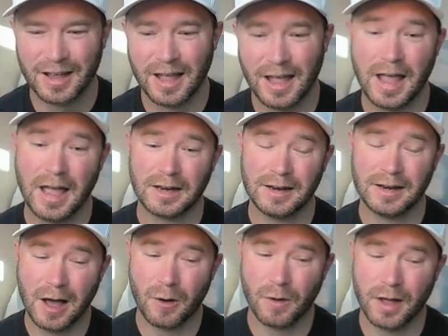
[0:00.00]
And
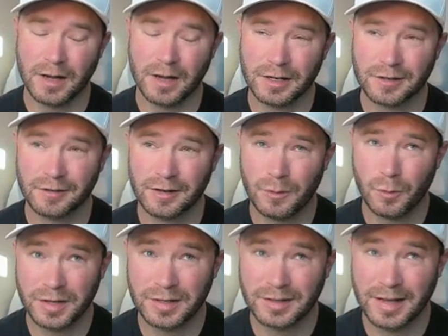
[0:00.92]
now, additionally,
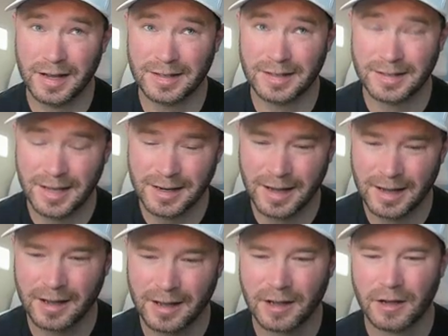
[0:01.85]
Wednesday and
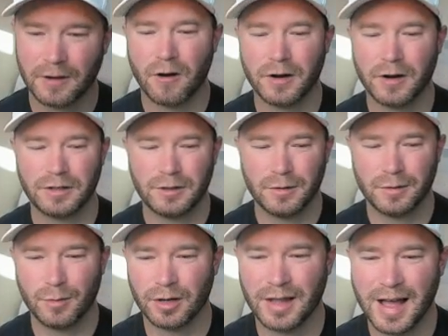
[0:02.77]
Sunday, Ron is doing
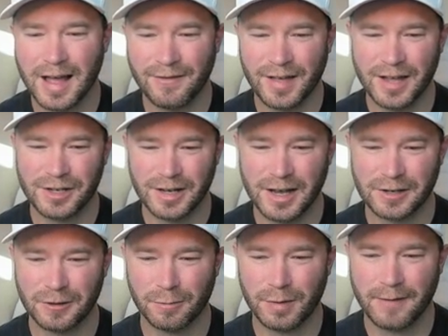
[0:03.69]
more live
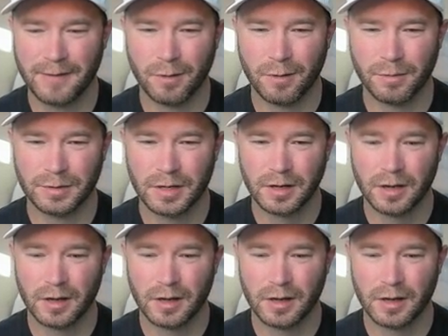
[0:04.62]
educational platforms.